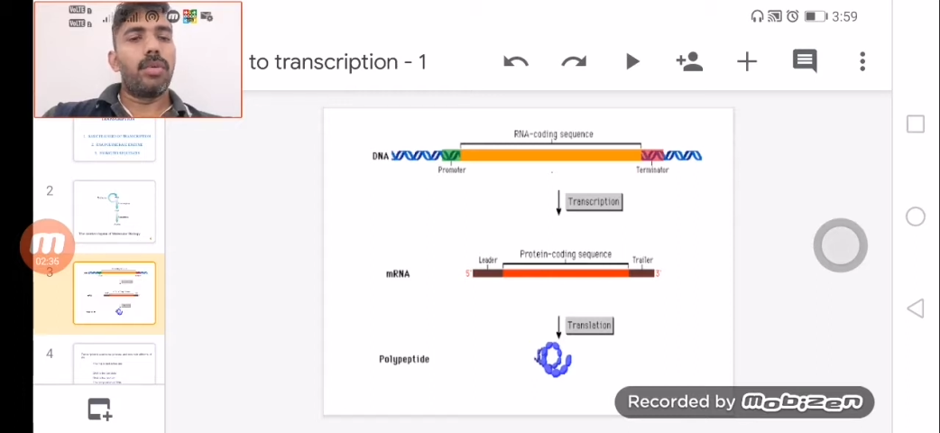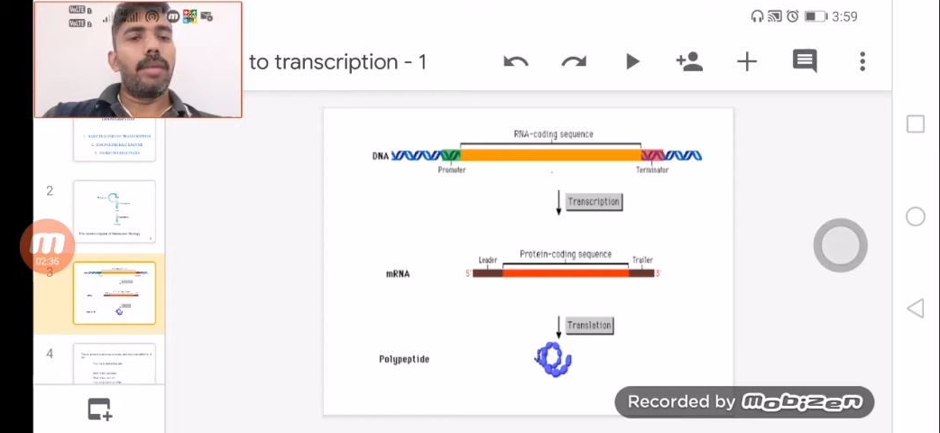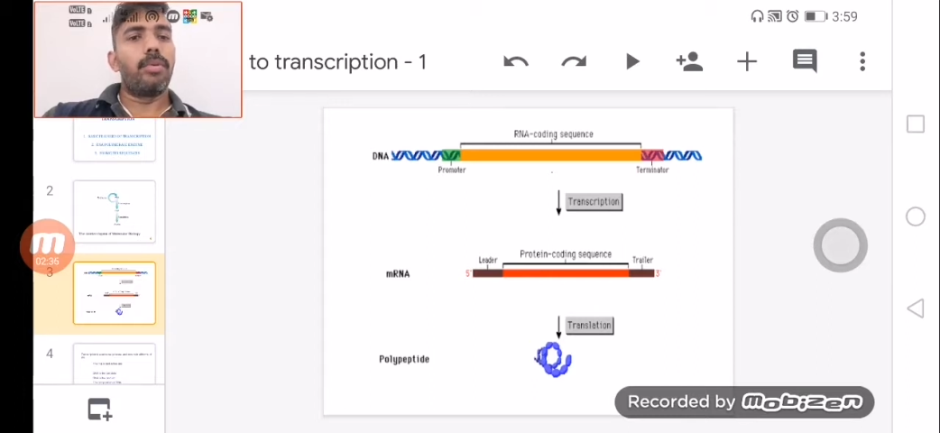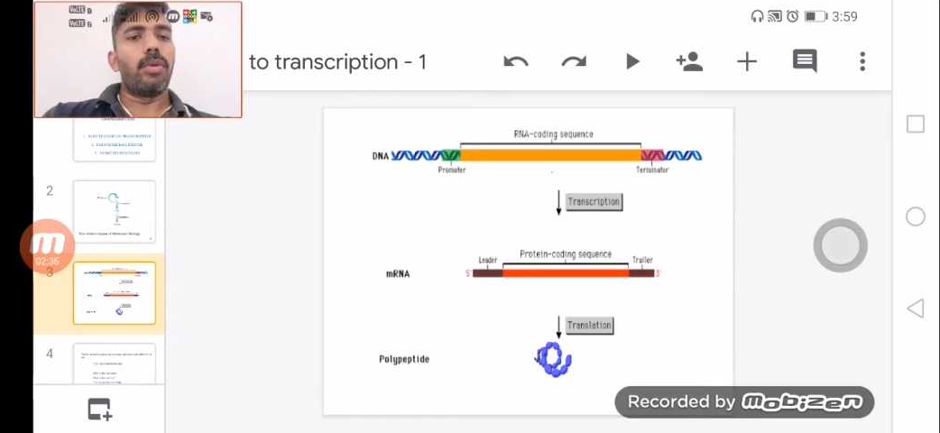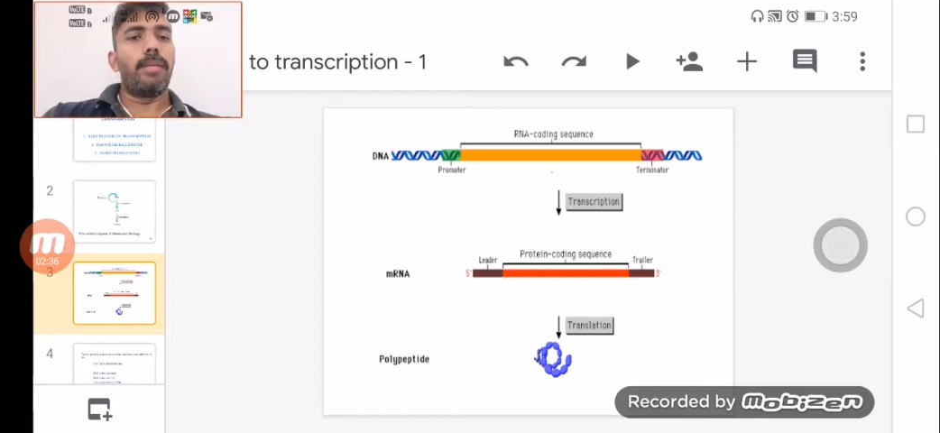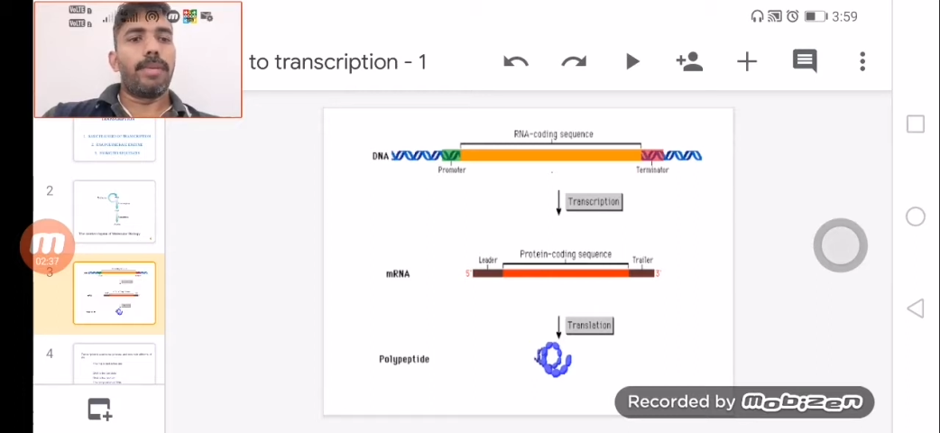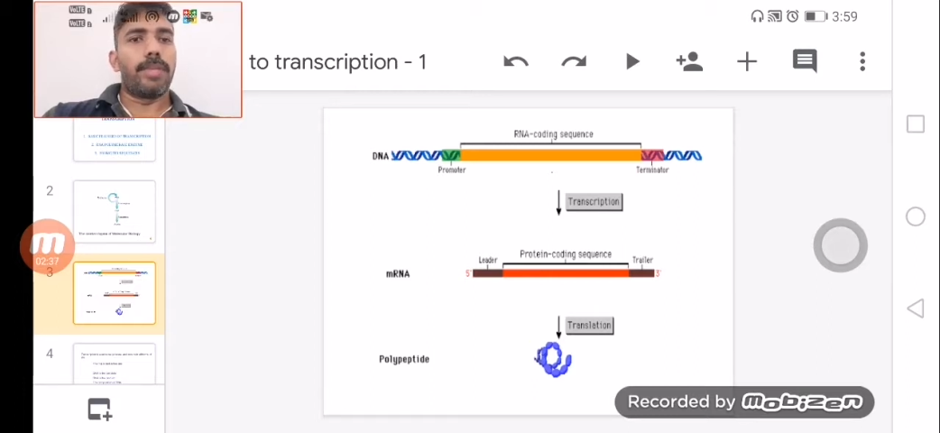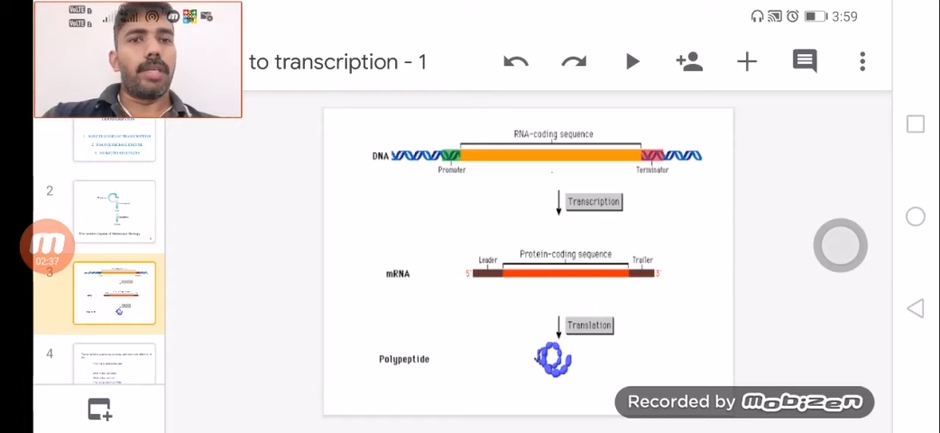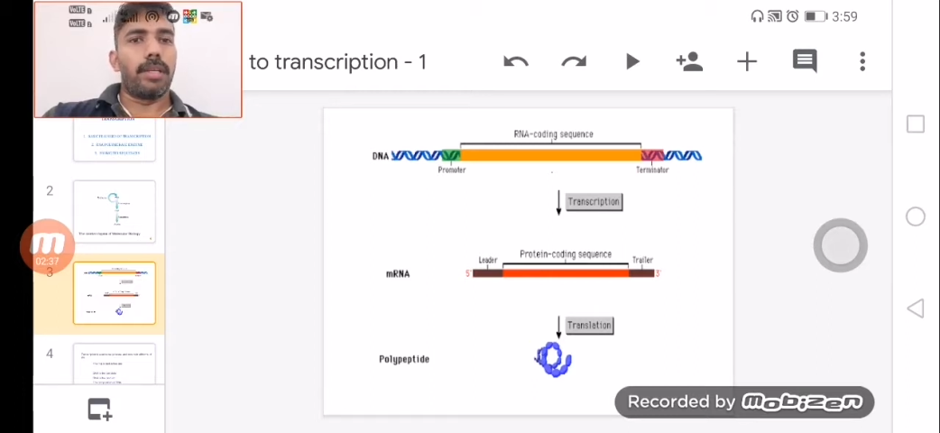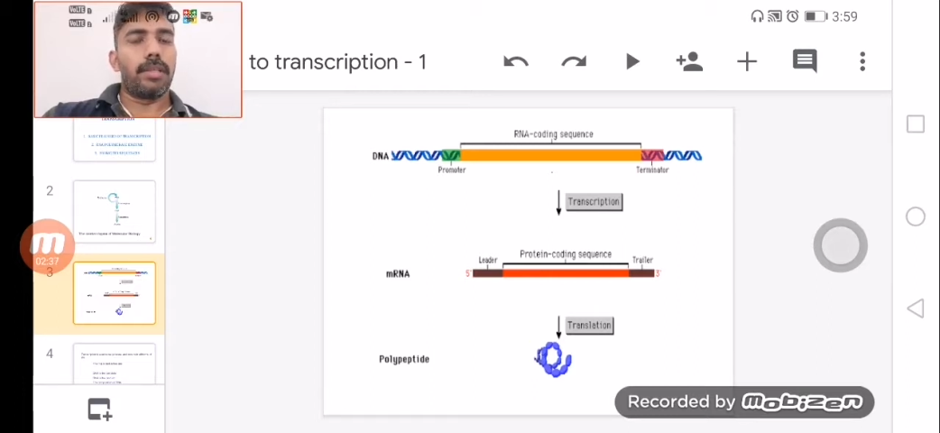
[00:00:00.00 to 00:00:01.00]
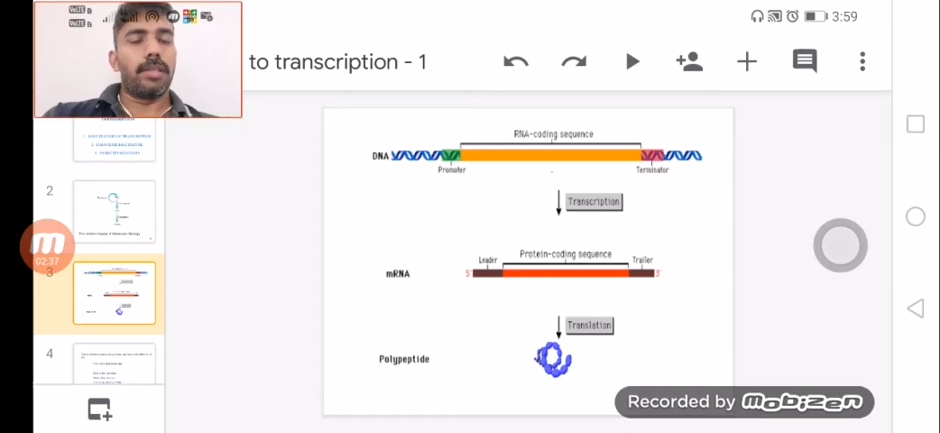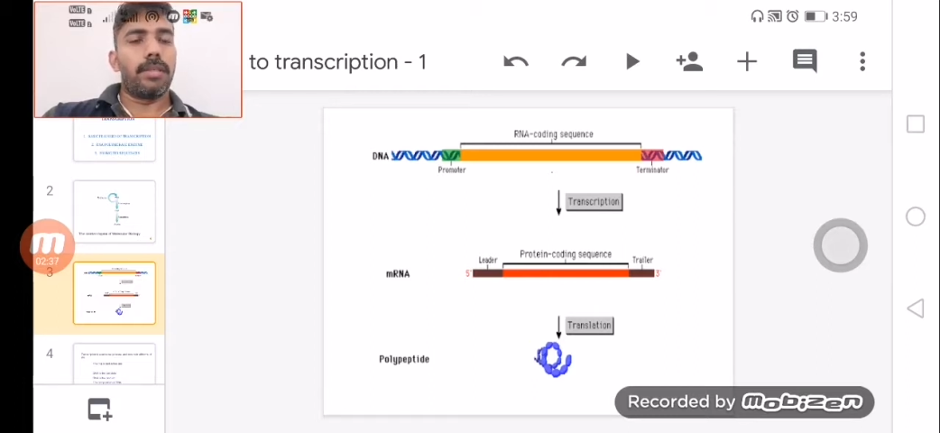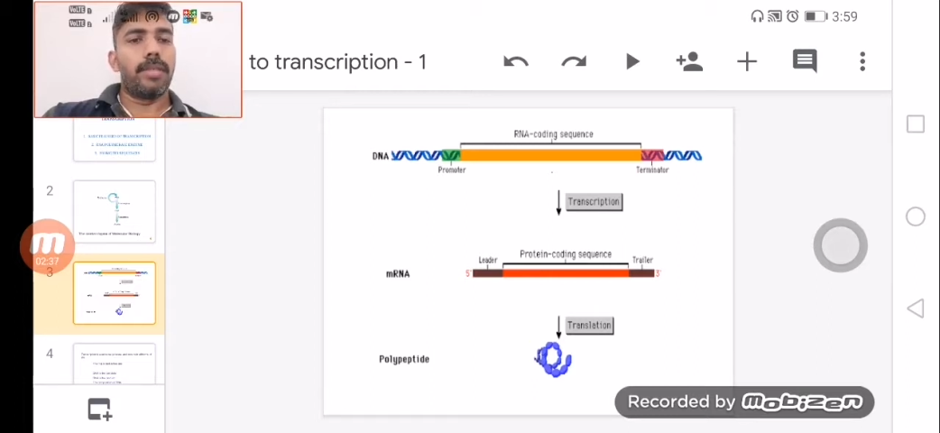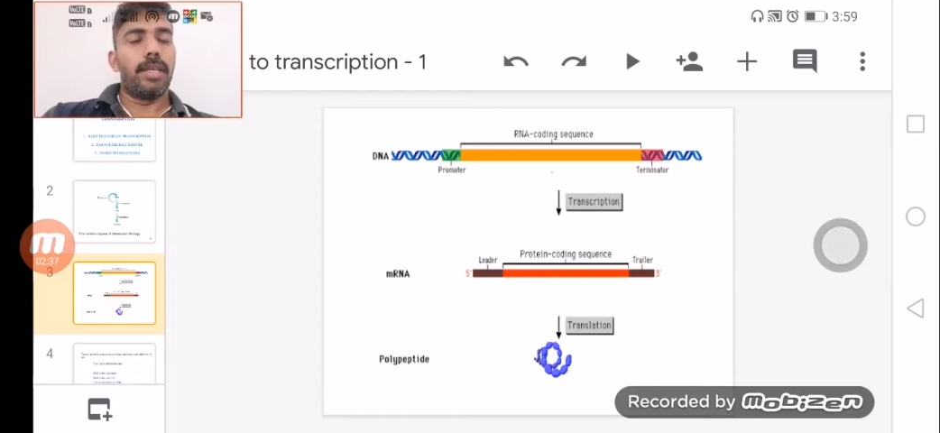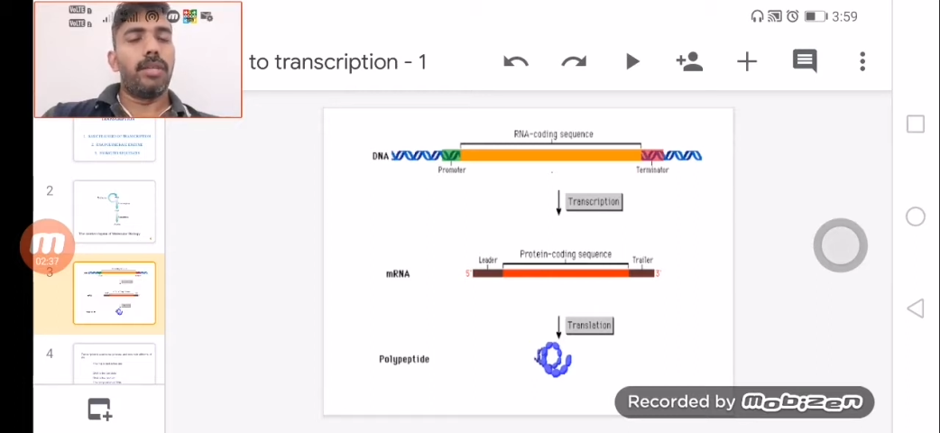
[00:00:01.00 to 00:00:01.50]
a polypeptide,
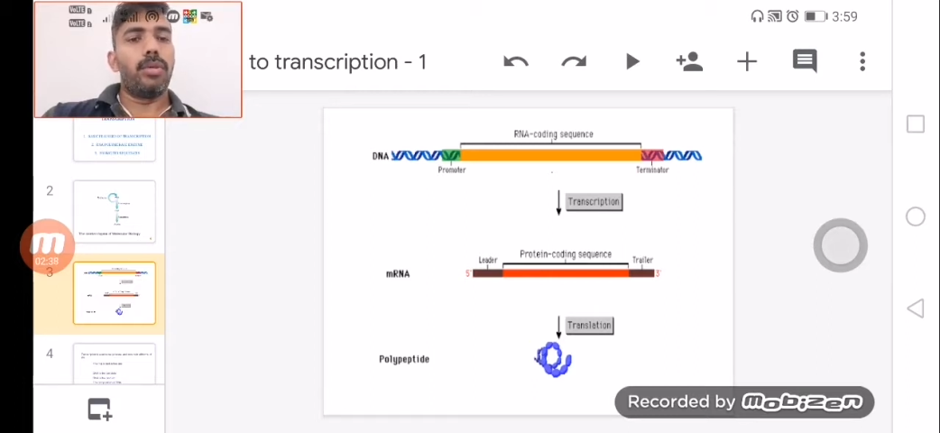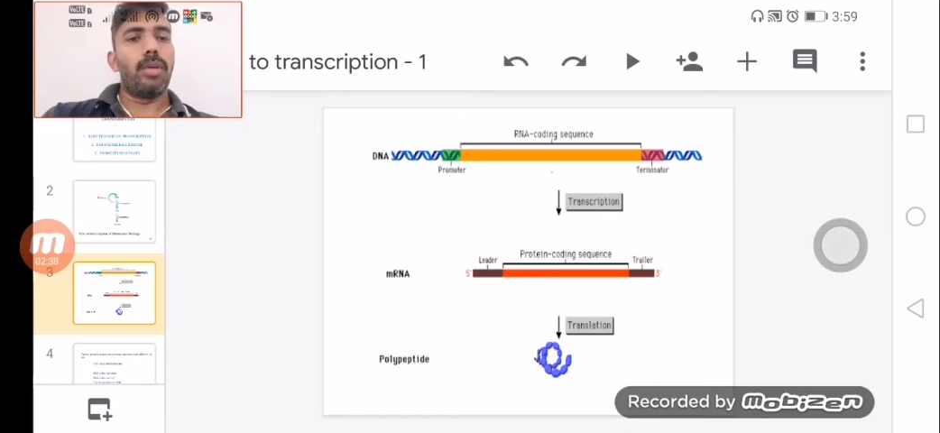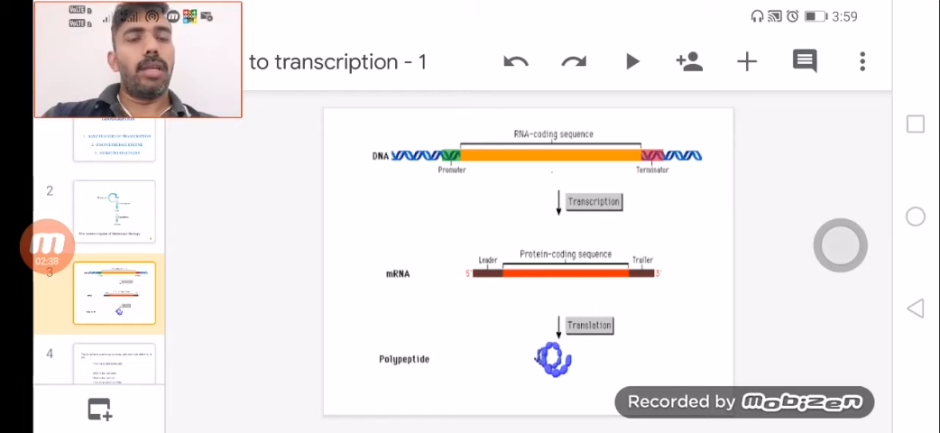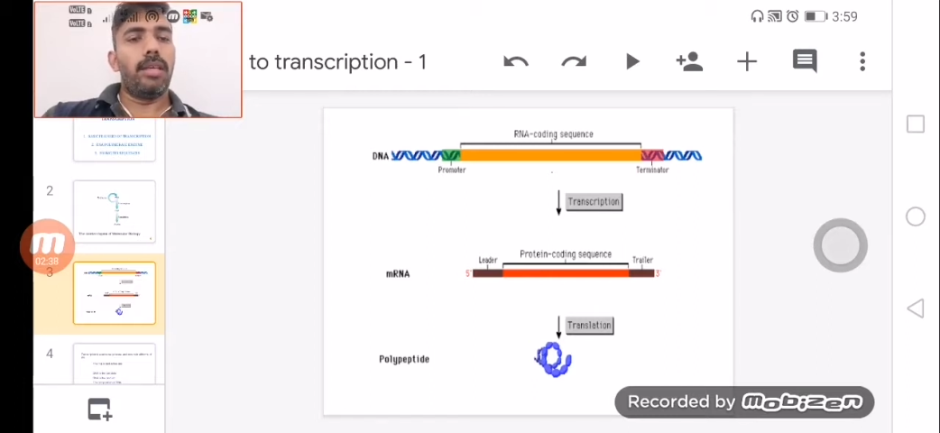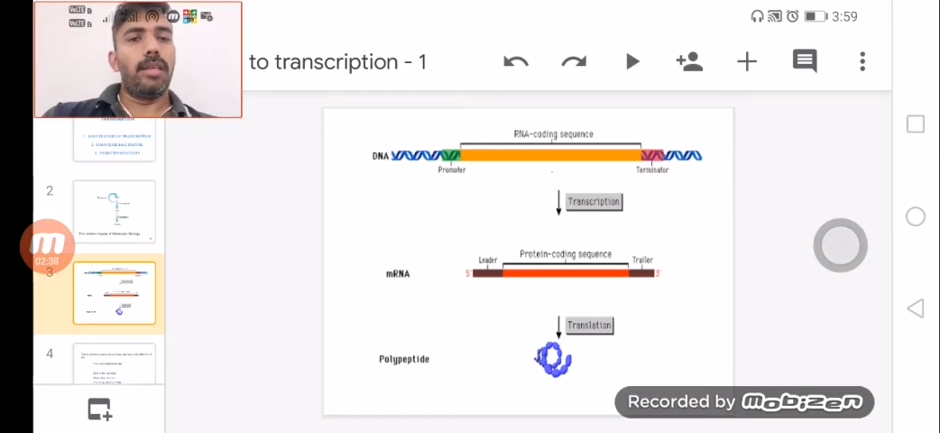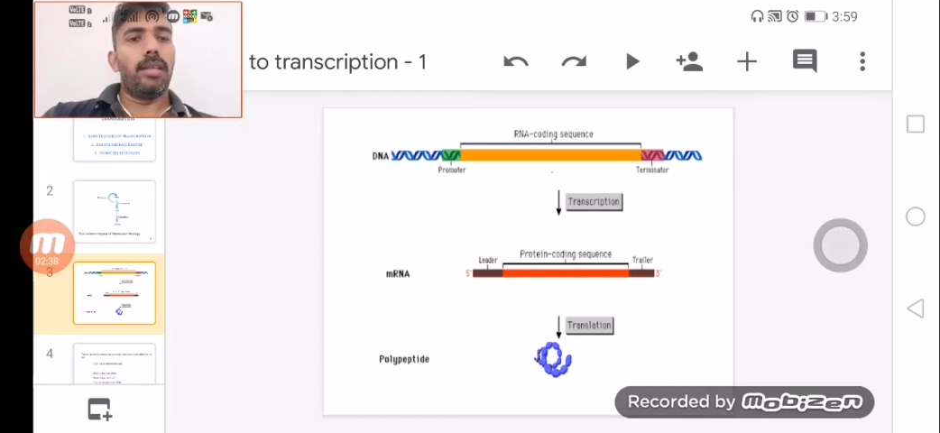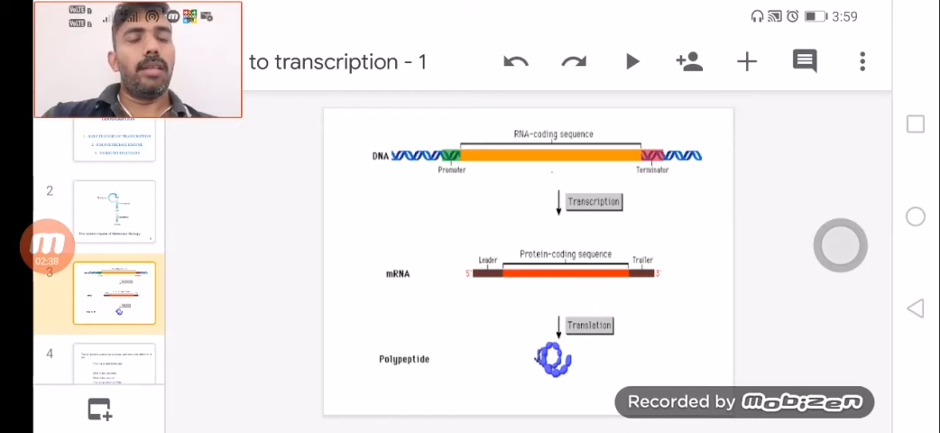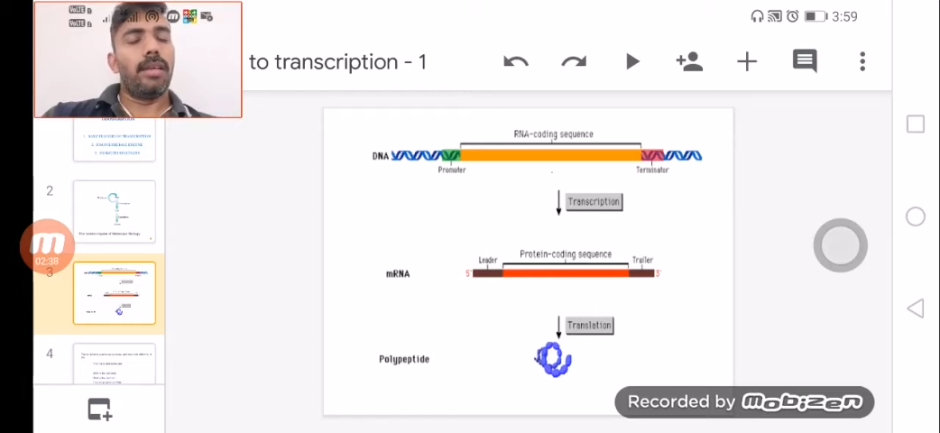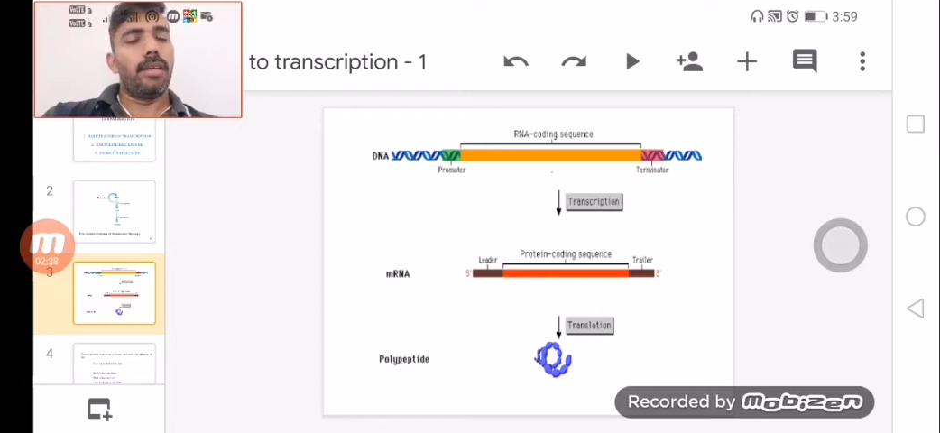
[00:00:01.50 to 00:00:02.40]
and usually